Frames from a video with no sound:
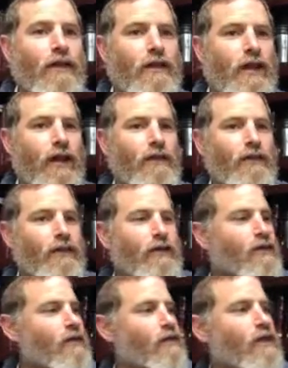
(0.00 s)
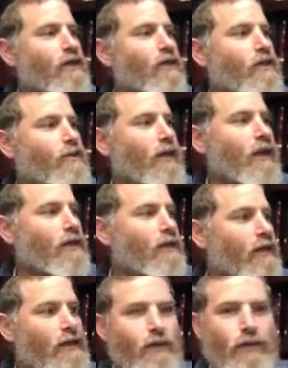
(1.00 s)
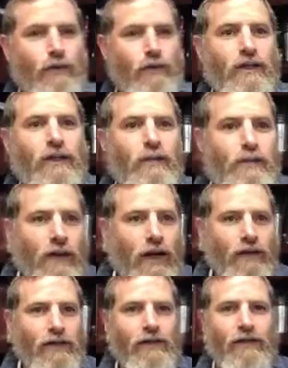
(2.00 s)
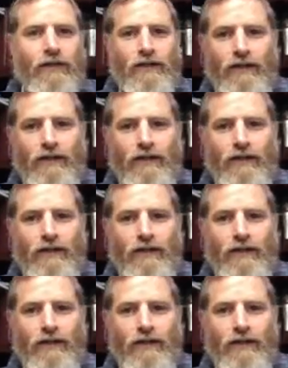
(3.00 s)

they have like a suggestion box and even a critique box.